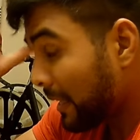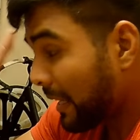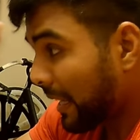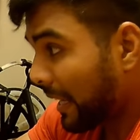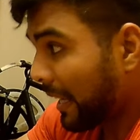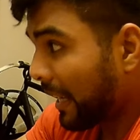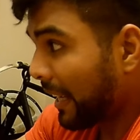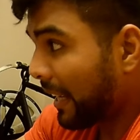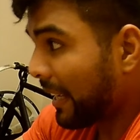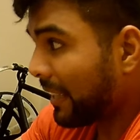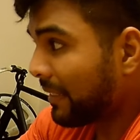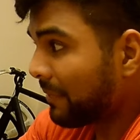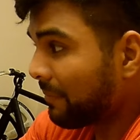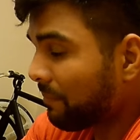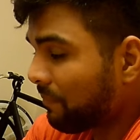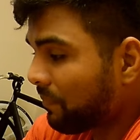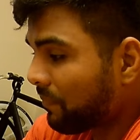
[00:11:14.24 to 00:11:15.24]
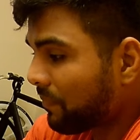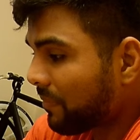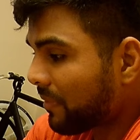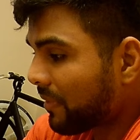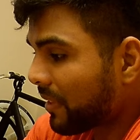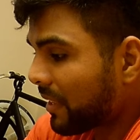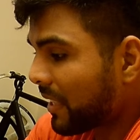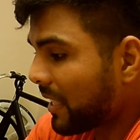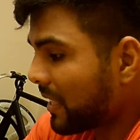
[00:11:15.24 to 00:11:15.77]
And
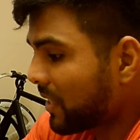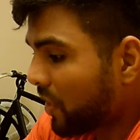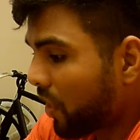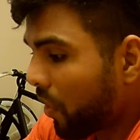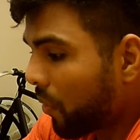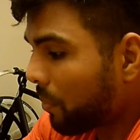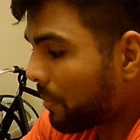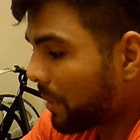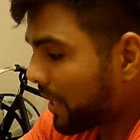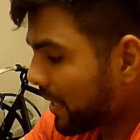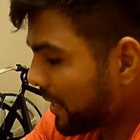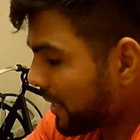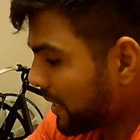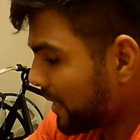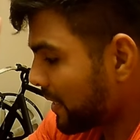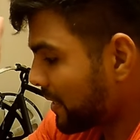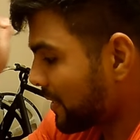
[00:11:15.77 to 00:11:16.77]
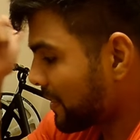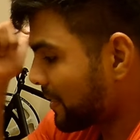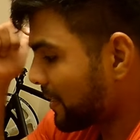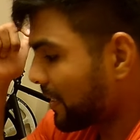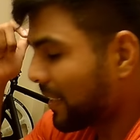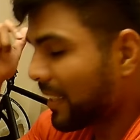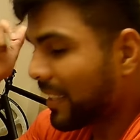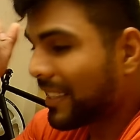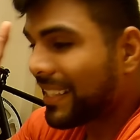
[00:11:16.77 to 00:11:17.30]
this Omen is the
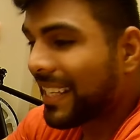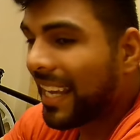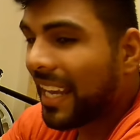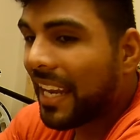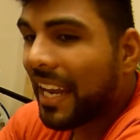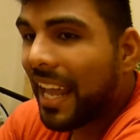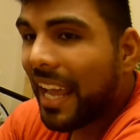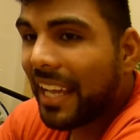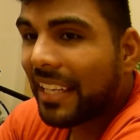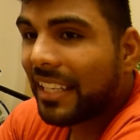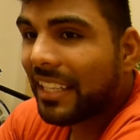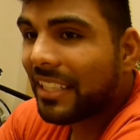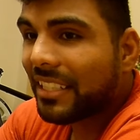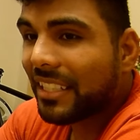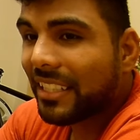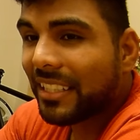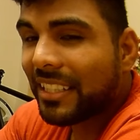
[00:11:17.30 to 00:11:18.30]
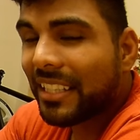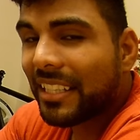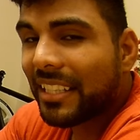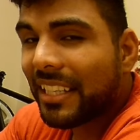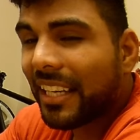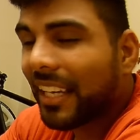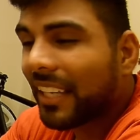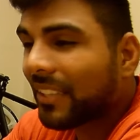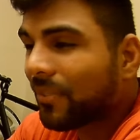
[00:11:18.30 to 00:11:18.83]
1080
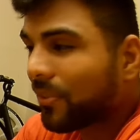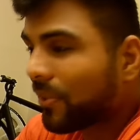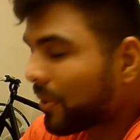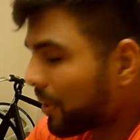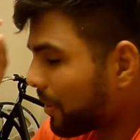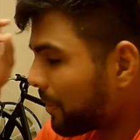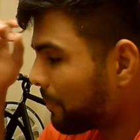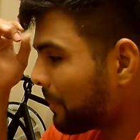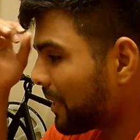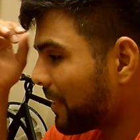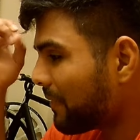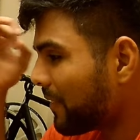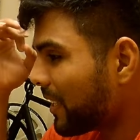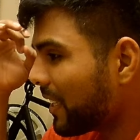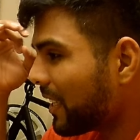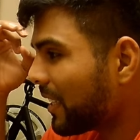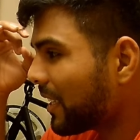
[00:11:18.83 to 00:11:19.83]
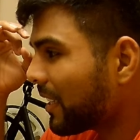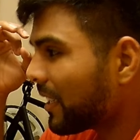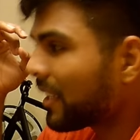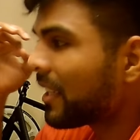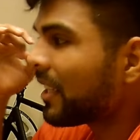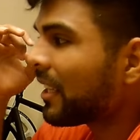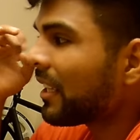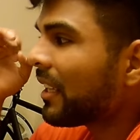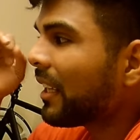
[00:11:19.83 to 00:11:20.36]
GTX from NVIDIA,
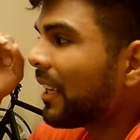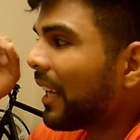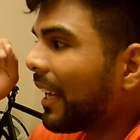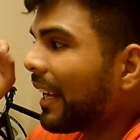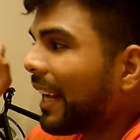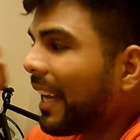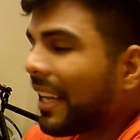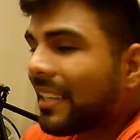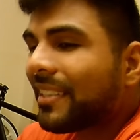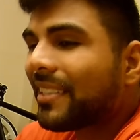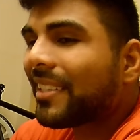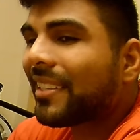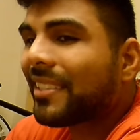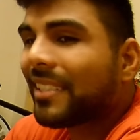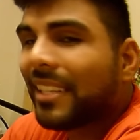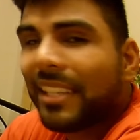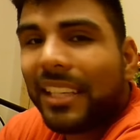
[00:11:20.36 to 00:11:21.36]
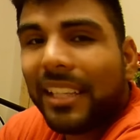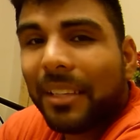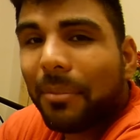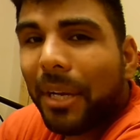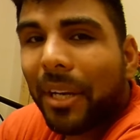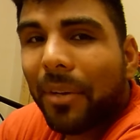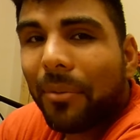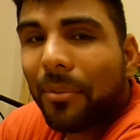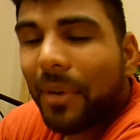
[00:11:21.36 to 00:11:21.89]
and it has 16
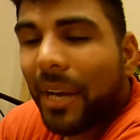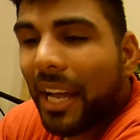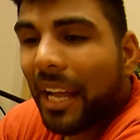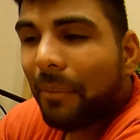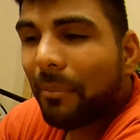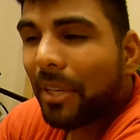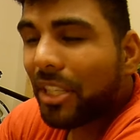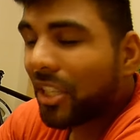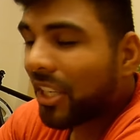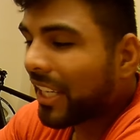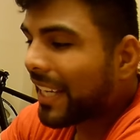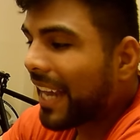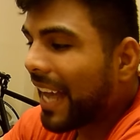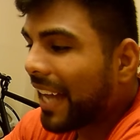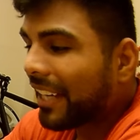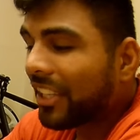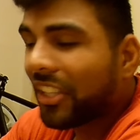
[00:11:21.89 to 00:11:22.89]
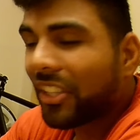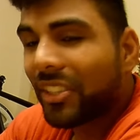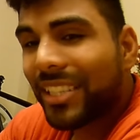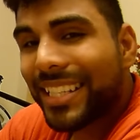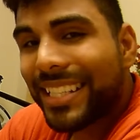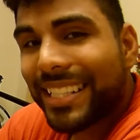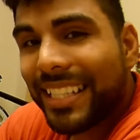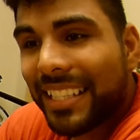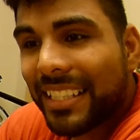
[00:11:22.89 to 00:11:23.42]
gigabyte RAM, and you can add another
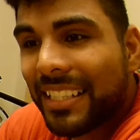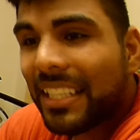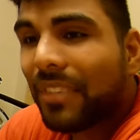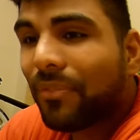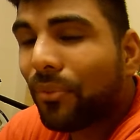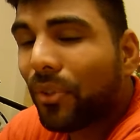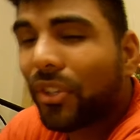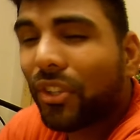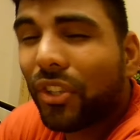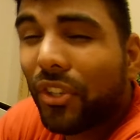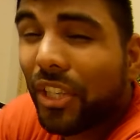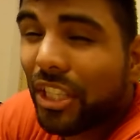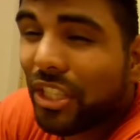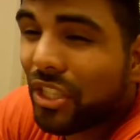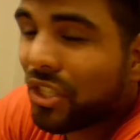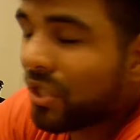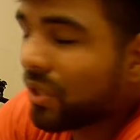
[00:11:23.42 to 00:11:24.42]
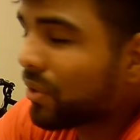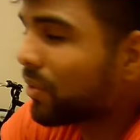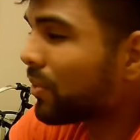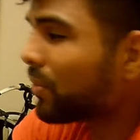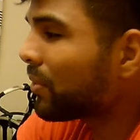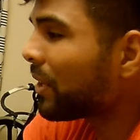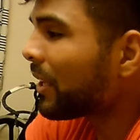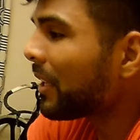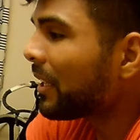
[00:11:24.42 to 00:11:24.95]
16 for
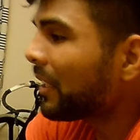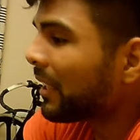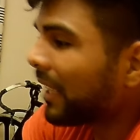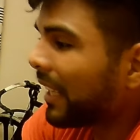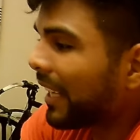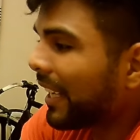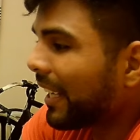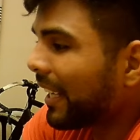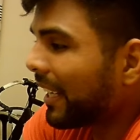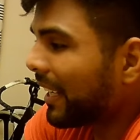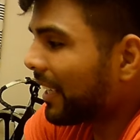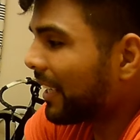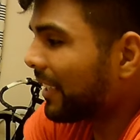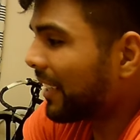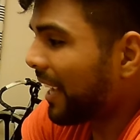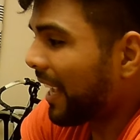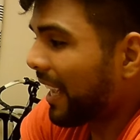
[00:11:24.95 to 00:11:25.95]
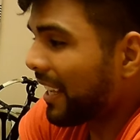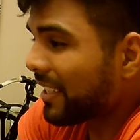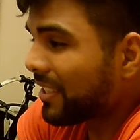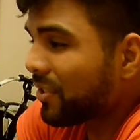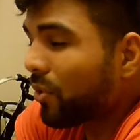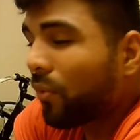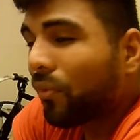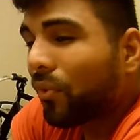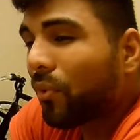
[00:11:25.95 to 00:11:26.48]
32, and it has
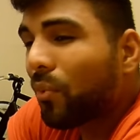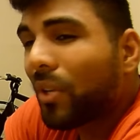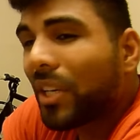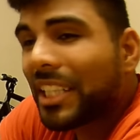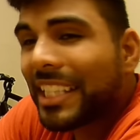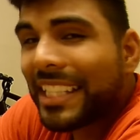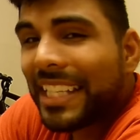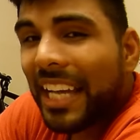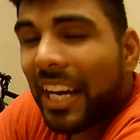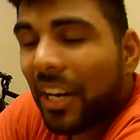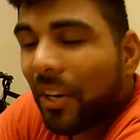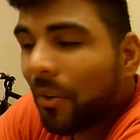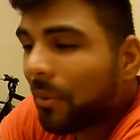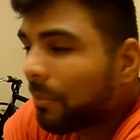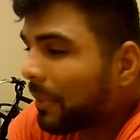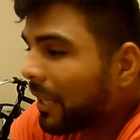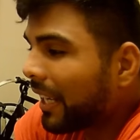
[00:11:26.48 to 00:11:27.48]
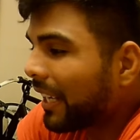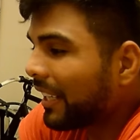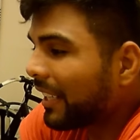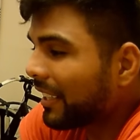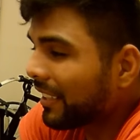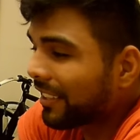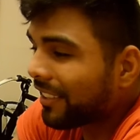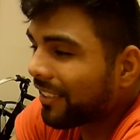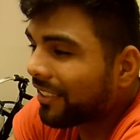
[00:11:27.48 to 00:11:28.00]
over 1 terabyte
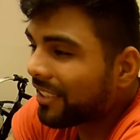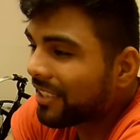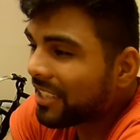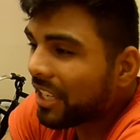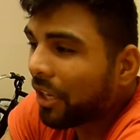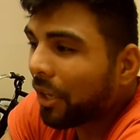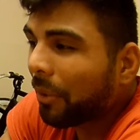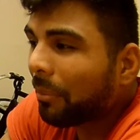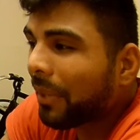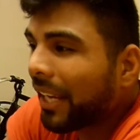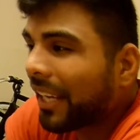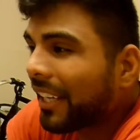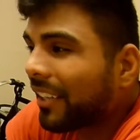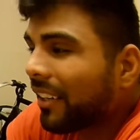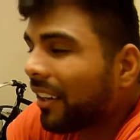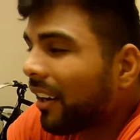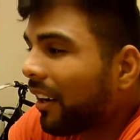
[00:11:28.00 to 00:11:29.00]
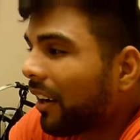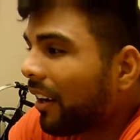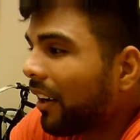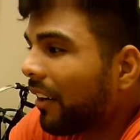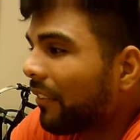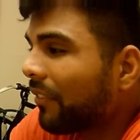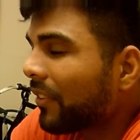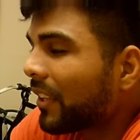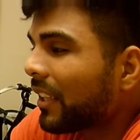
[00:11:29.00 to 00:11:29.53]
and another terabyte
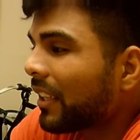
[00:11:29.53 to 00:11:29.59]
of